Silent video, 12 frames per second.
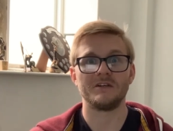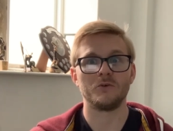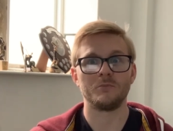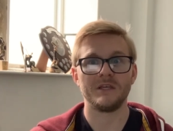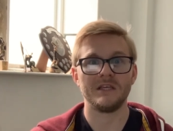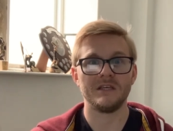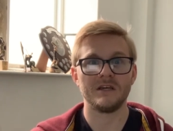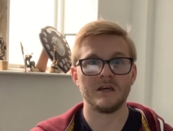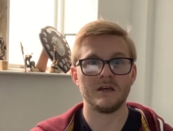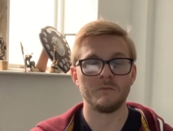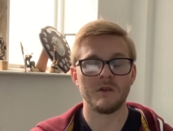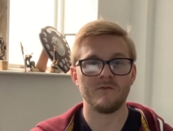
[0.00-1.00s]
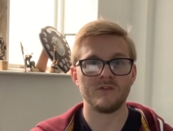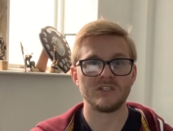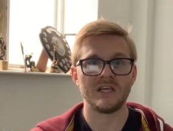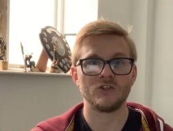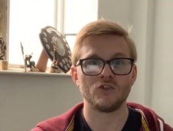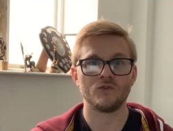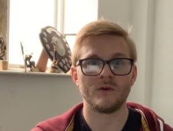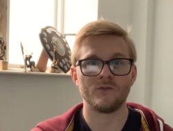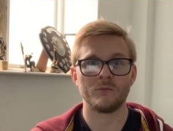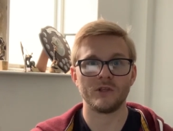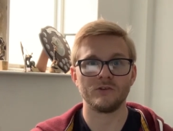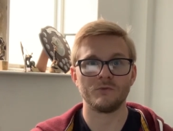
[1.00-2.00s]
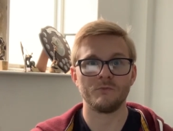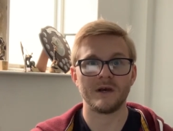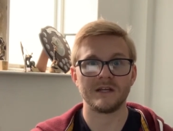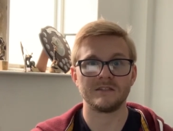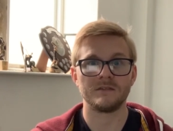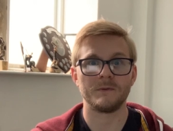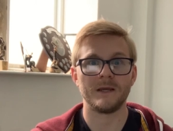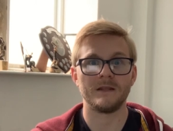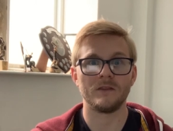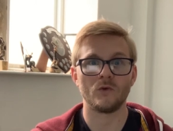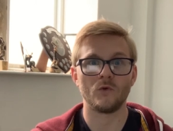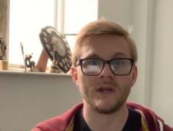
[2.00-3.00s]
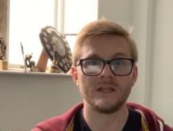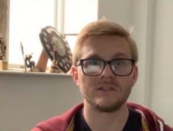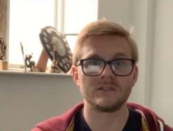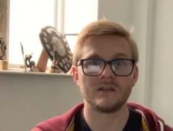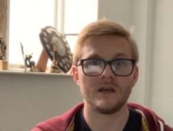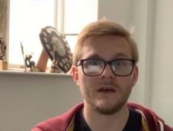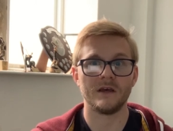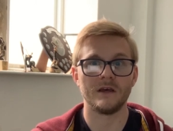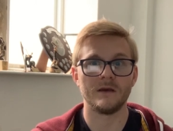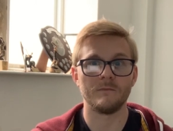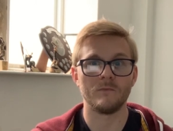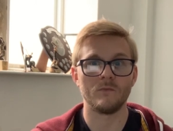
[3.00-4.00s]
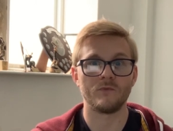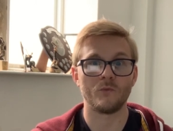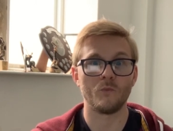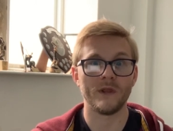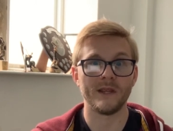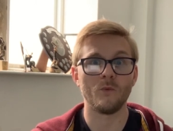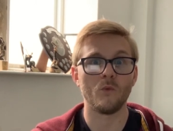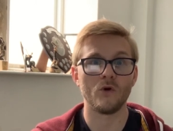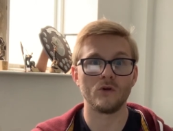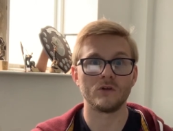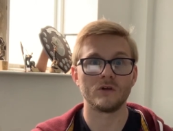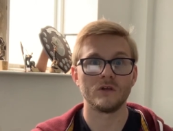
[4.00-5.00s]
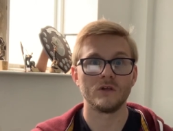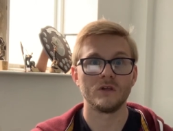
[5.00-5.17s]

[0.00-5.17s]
It will be um, an invitation to everybody who's been participating in the quiz um, from week one